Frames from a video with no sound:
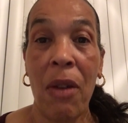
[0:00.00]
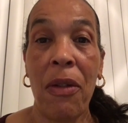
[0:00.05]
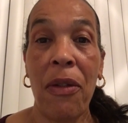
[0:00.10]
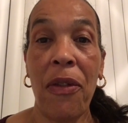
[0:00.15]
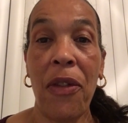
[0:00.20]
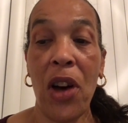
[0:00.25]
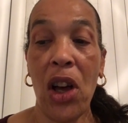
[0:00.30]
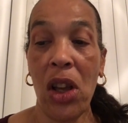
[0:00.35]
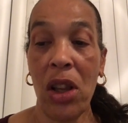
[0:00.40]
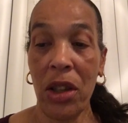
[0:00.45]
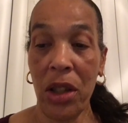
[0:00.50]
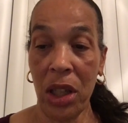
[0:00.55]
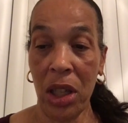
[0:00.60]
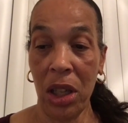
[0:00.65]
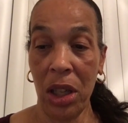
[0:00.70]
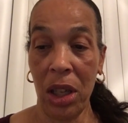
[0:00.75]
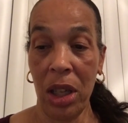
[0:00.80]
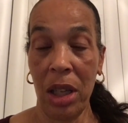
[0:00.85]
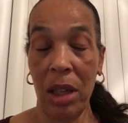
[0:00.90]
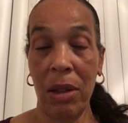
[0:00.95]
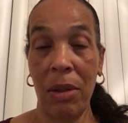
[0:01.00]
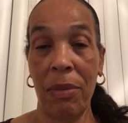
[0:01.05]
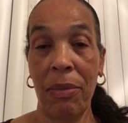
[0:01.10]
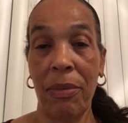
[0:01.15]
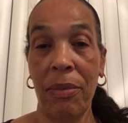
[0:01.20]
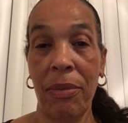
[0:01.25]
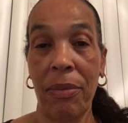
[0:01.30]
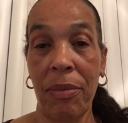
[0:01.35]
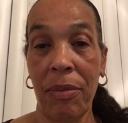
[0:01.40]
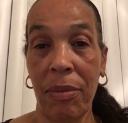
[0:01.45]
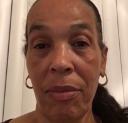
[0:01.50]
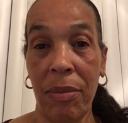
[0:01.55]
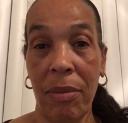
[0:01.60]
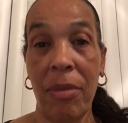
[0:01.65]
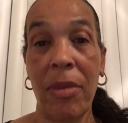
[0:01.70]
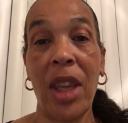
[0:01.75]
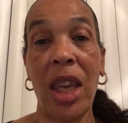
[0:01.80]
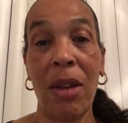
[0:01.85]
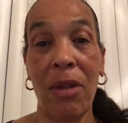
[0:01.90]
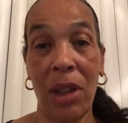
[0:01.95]
falsehood,
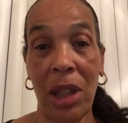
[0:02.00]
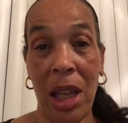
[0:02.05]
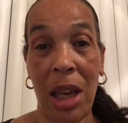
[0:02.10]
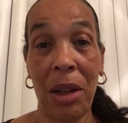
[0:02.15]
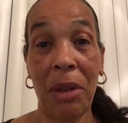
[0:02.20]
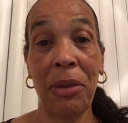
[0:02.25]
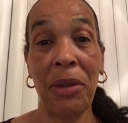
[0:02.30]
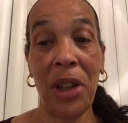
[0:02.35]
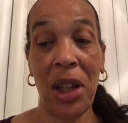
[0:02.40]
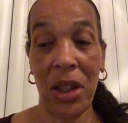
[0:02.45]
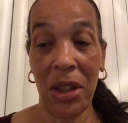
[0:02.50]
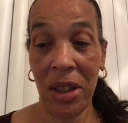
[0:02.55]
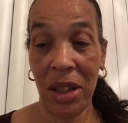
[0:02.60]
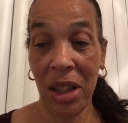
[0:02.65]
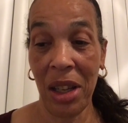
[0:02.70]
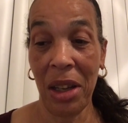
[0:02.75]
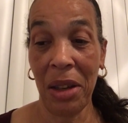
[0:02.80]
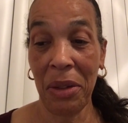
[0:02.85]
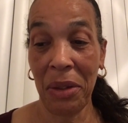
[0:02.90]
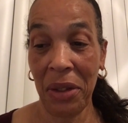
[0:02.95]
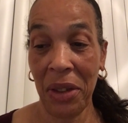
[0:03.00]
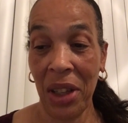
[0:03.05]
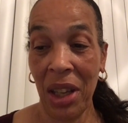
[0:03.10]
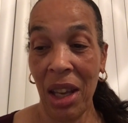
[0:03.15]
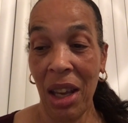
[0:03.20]
give a lot of false stuff,